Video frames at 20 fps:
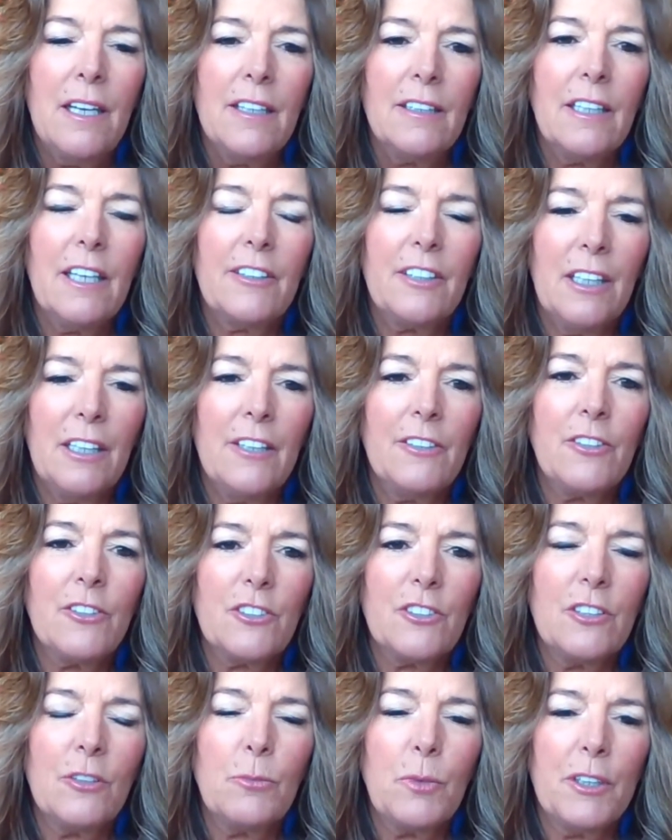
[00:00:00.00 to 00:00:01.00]
that they
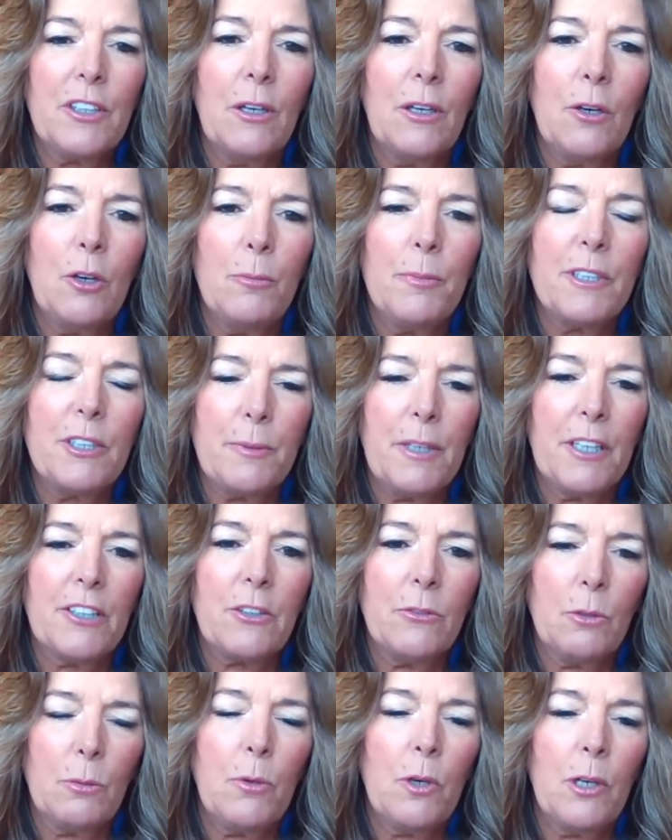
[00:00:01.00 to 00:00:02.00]
understood what the home
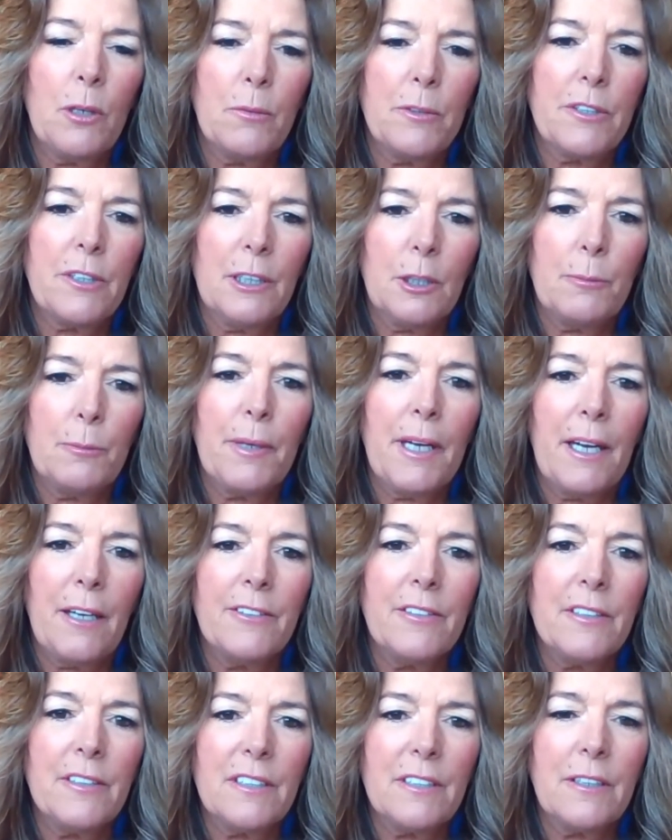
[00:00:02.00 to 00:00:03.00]
inspection report was all
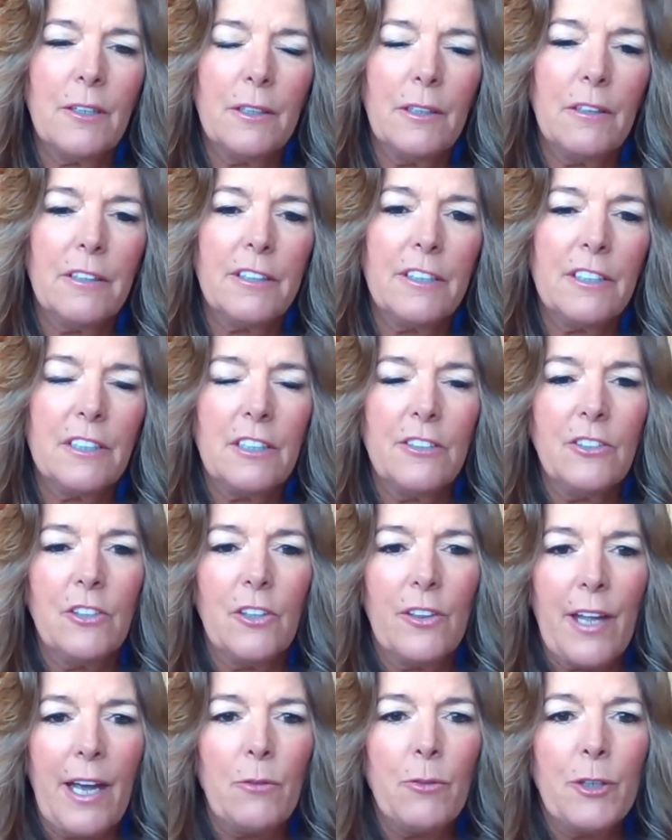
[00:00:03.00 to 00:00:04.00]
about. And so he'll
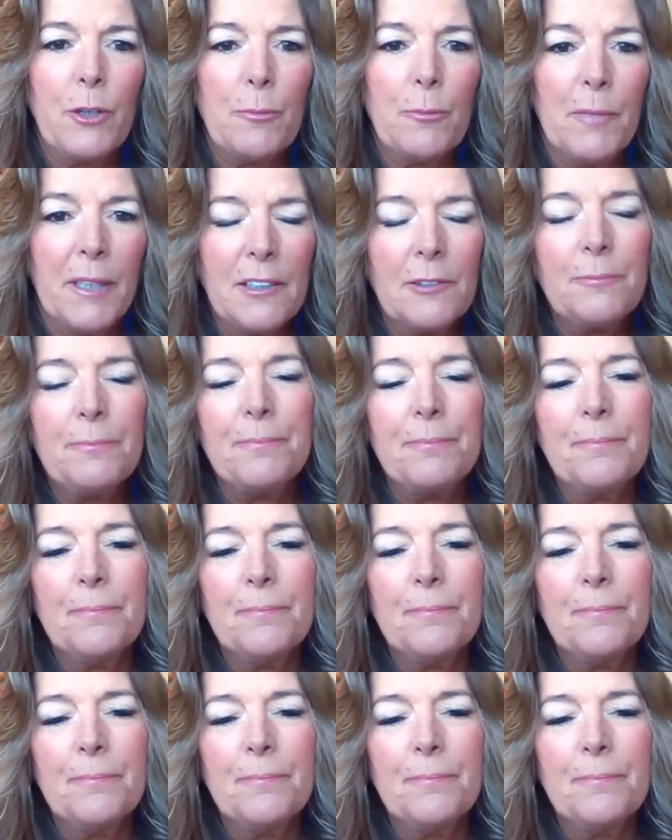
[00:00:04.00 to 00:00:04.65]
continue that with me.